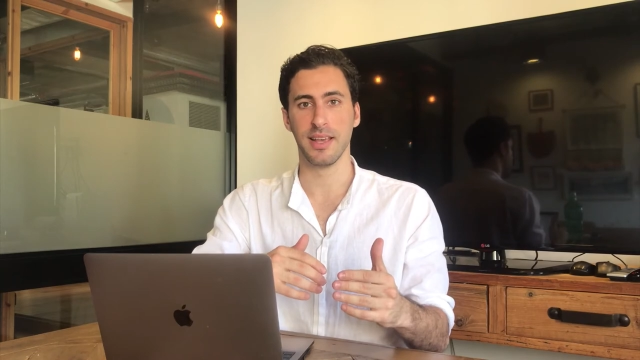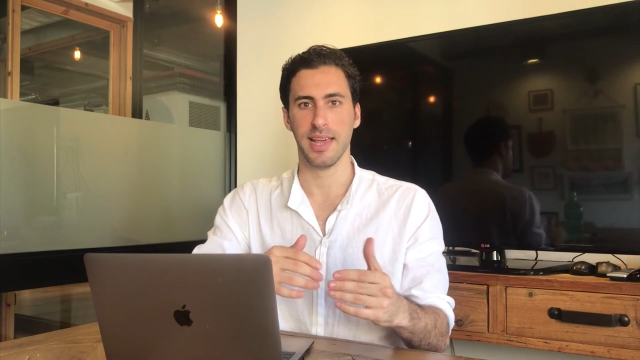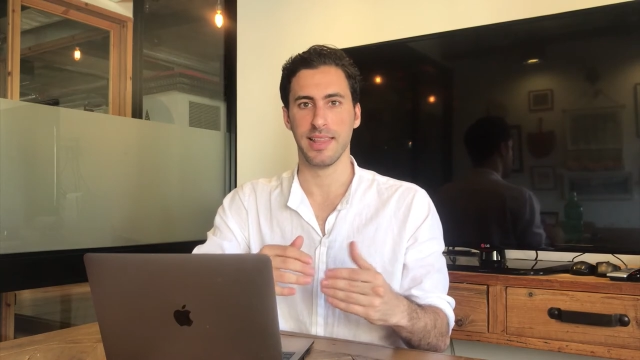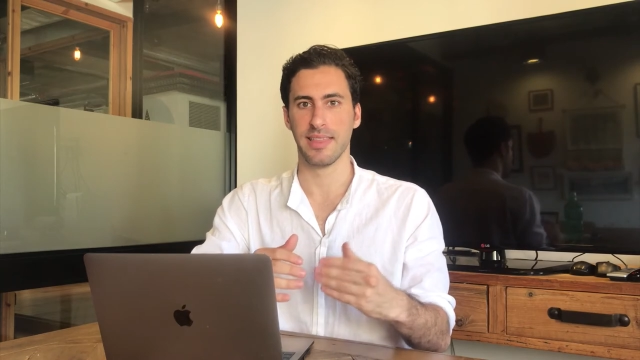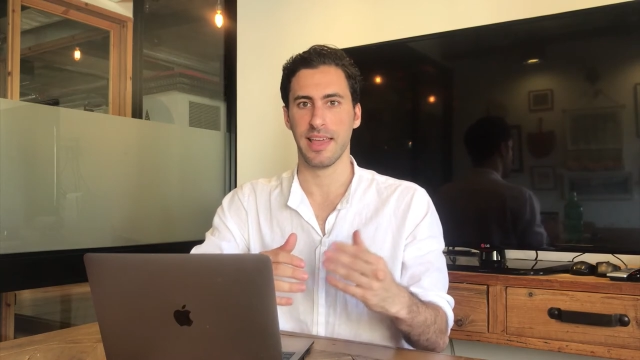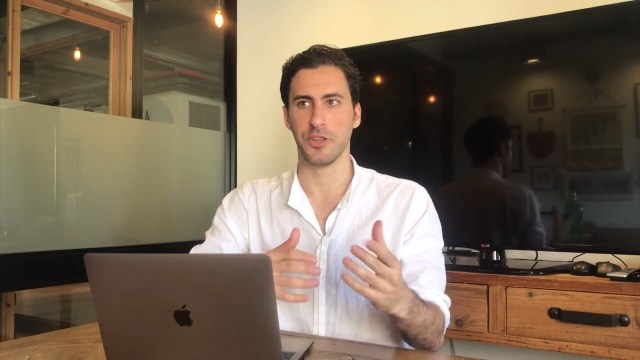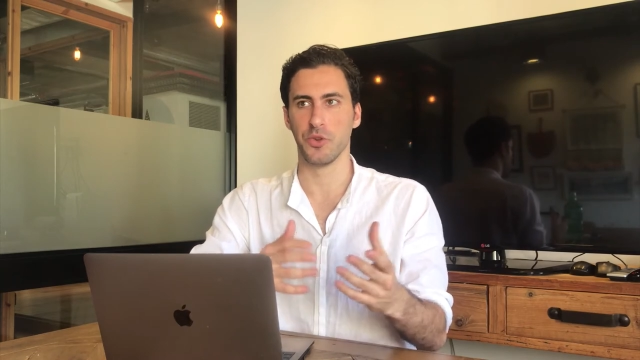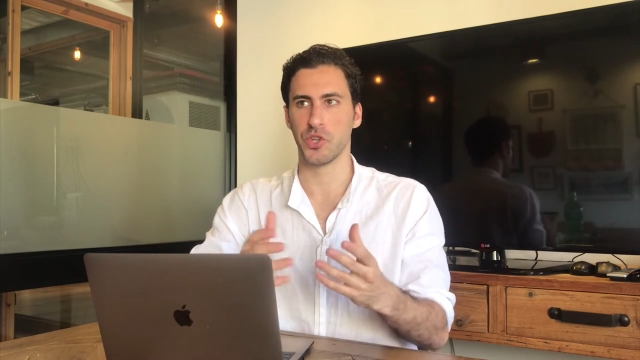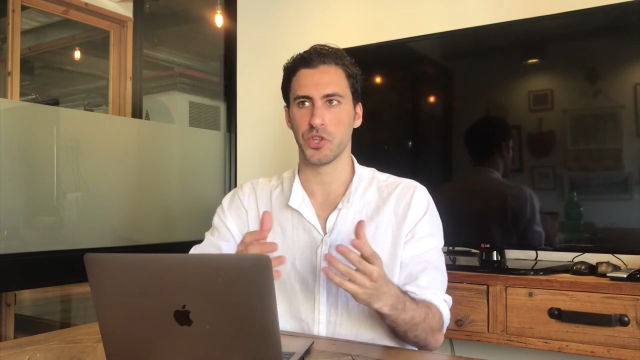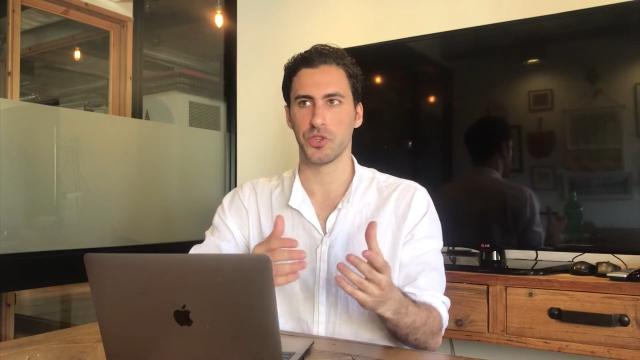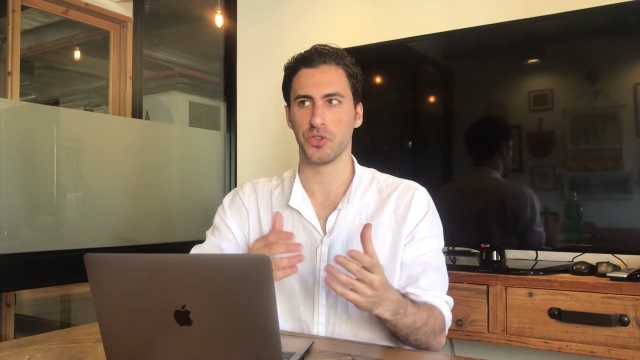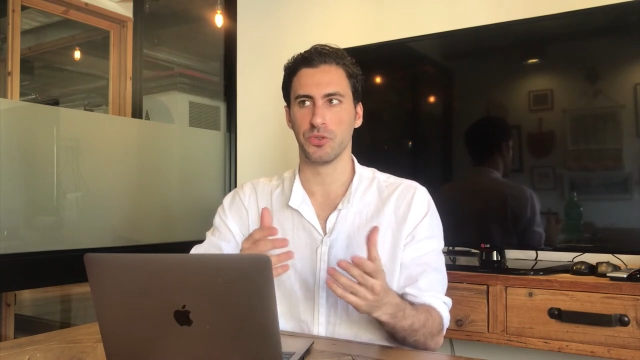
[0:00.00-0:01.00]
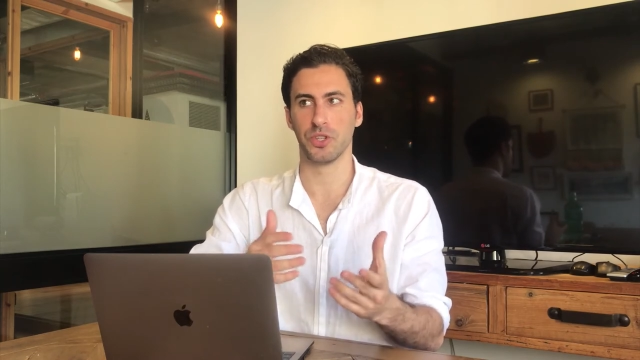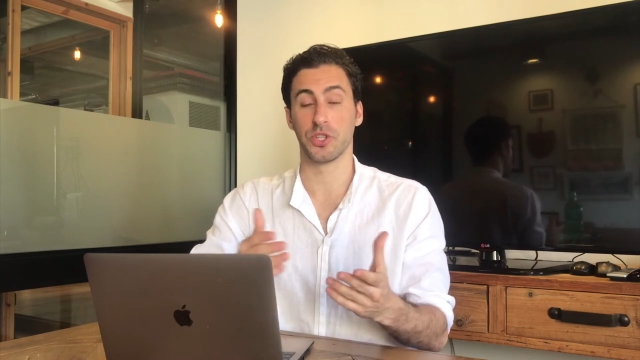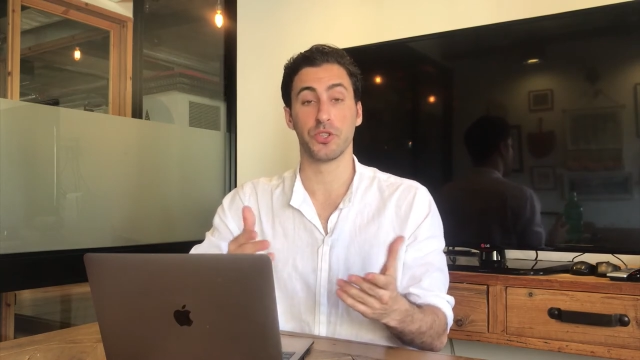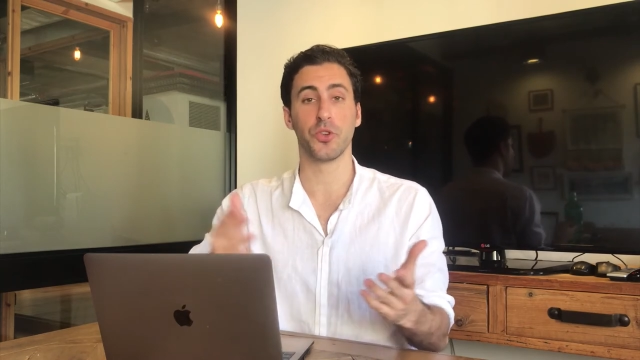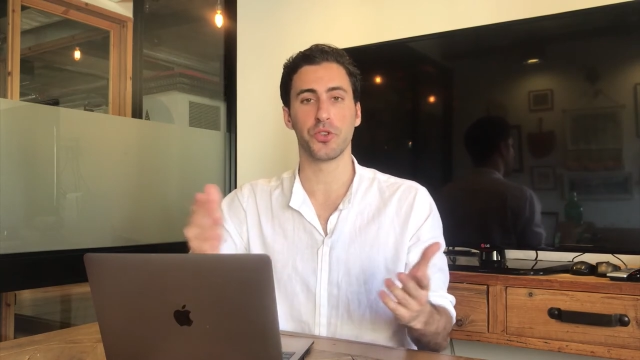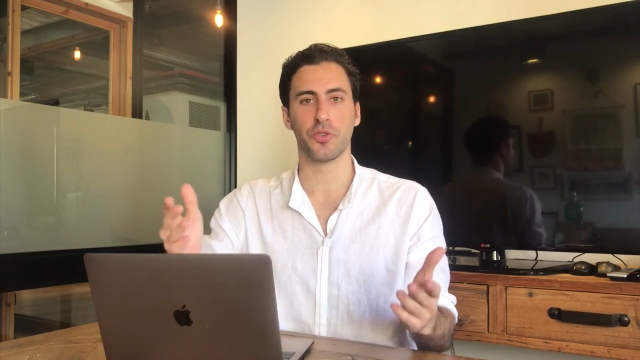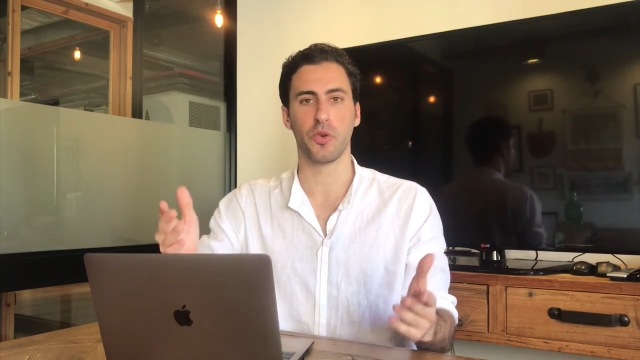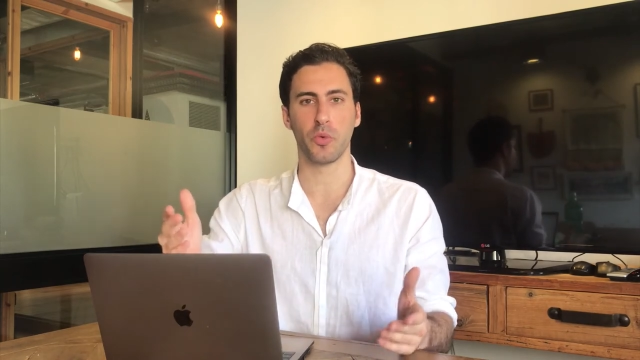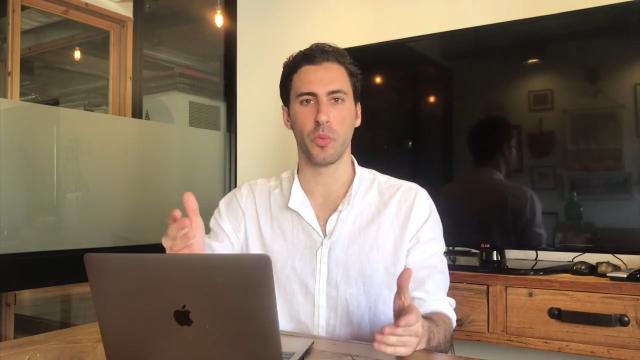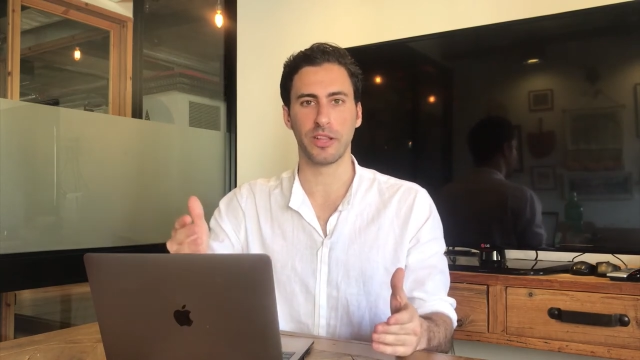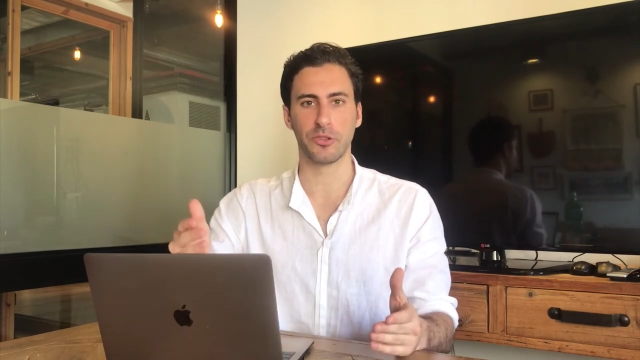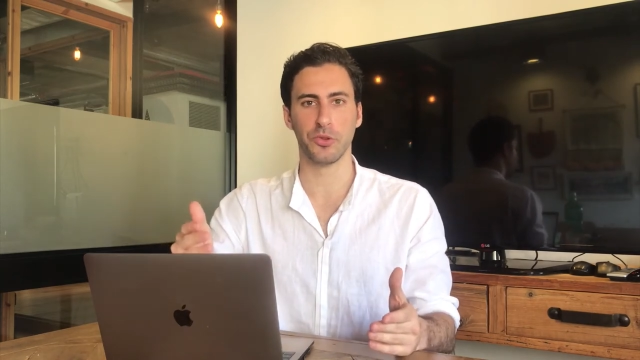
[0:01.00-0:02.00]
and then you're just you're just not sure
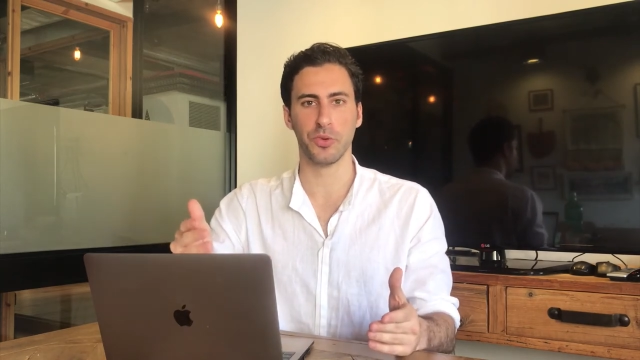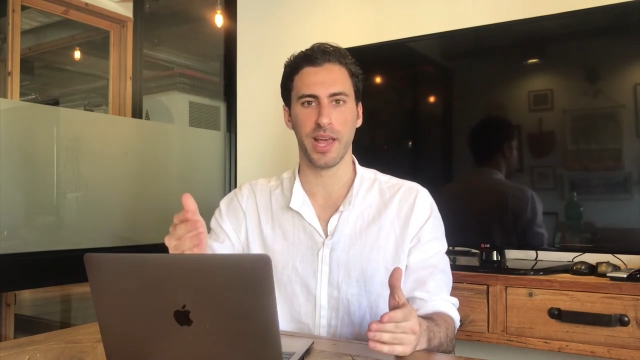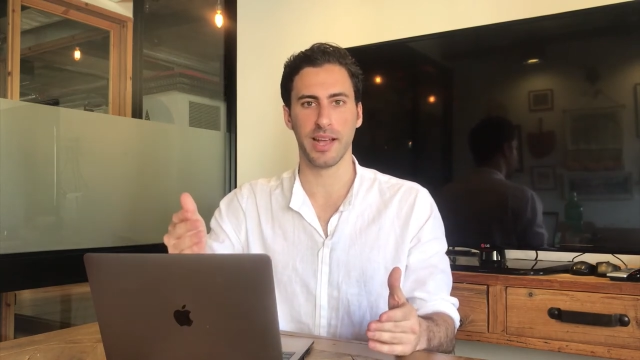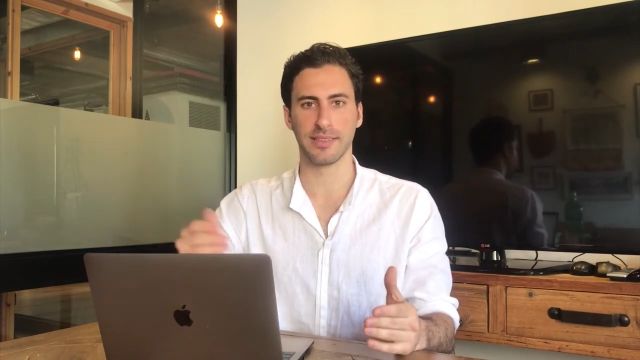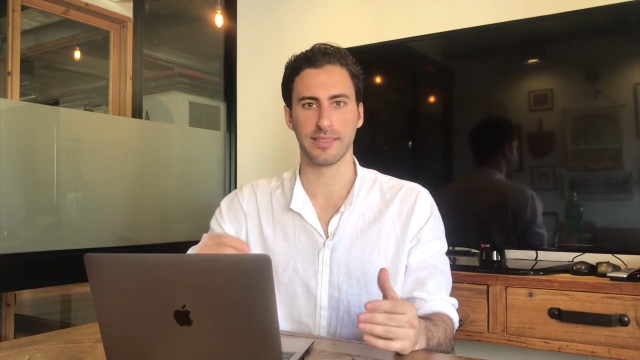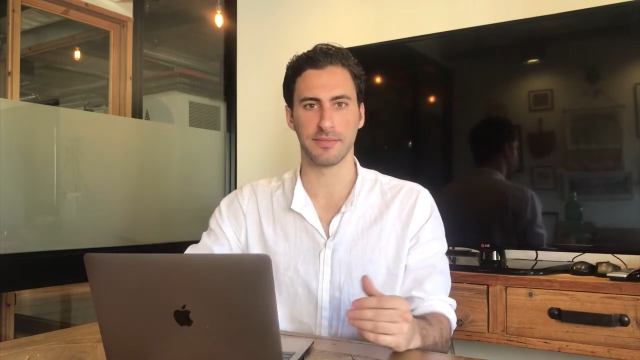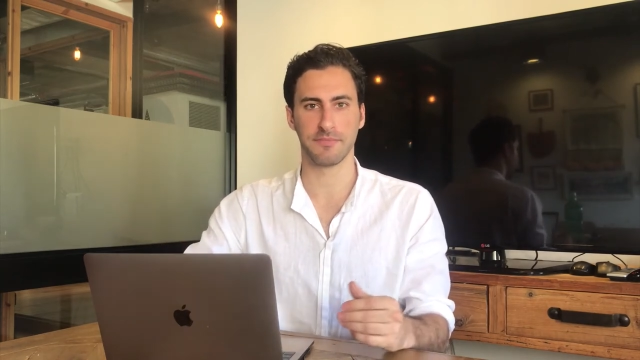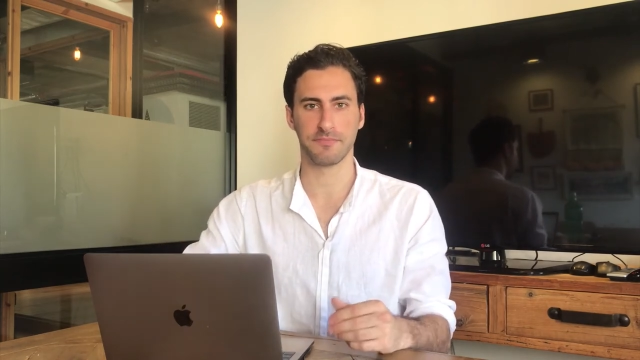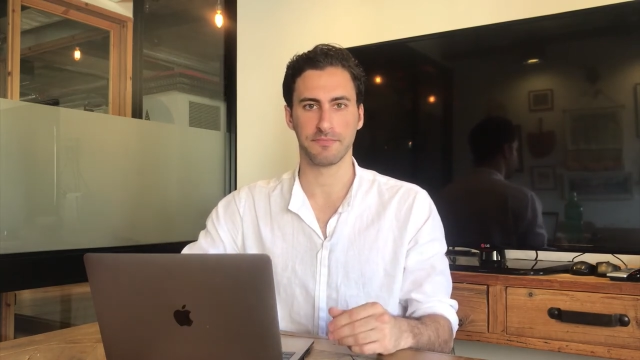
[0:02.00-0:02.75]
on what to do next.